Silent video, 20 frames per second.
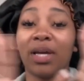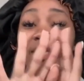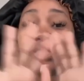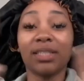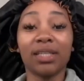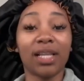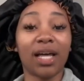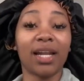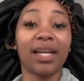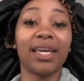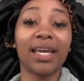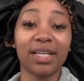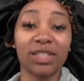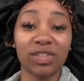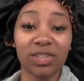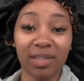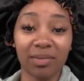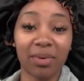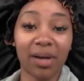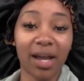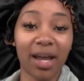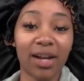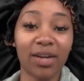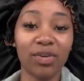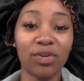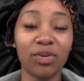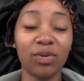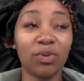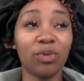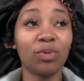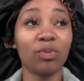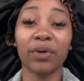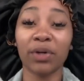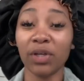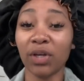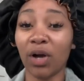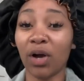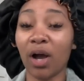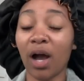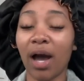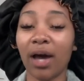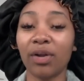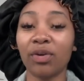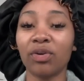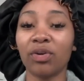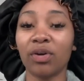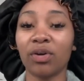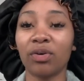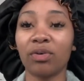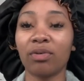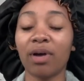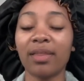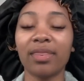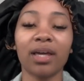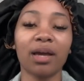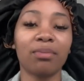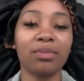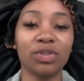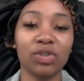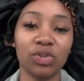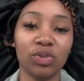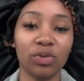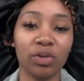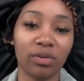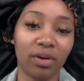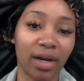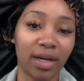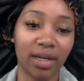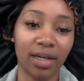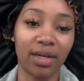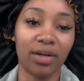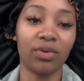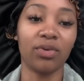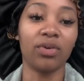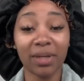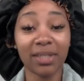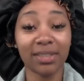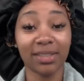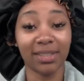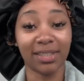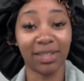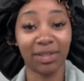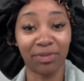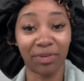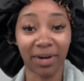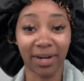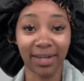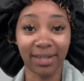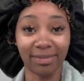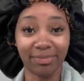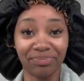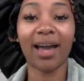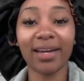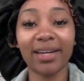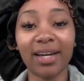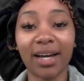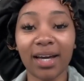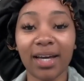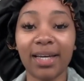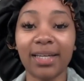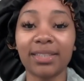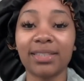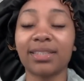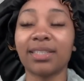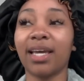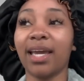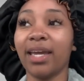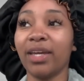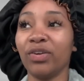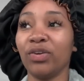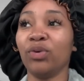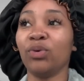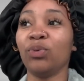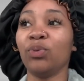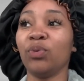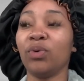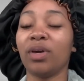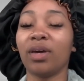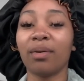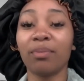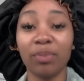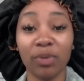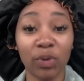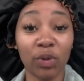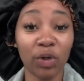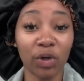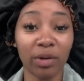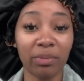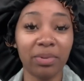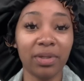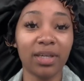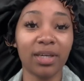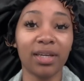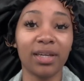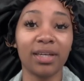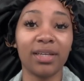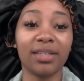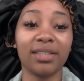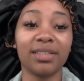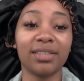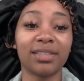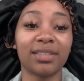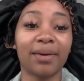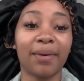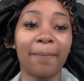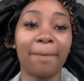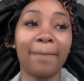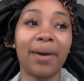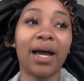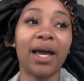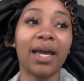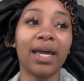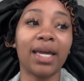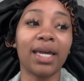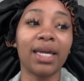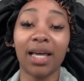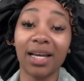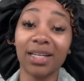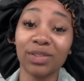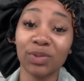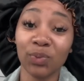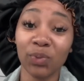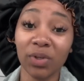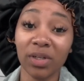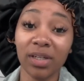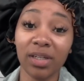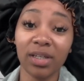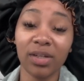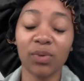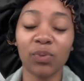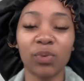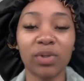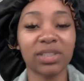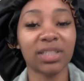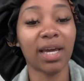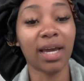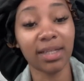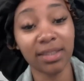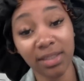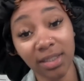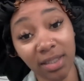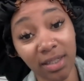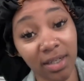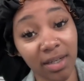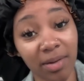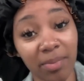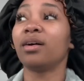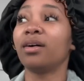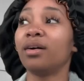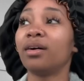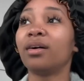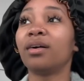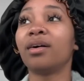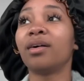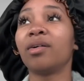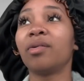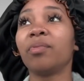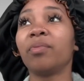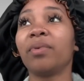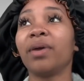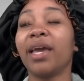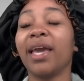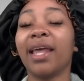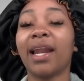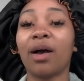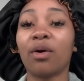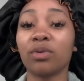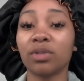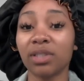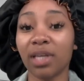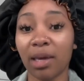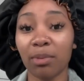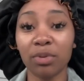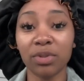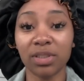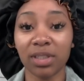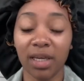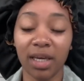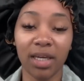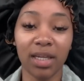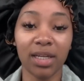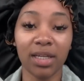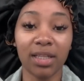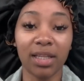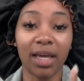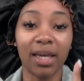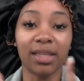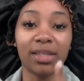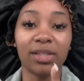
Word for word: it's a lot of catching up I gotta do. For y'all, I don't know. I think I'm gonna just do it right now. Basically, right, I got a new computer because my last one was acting up um and I wasn't able to edit like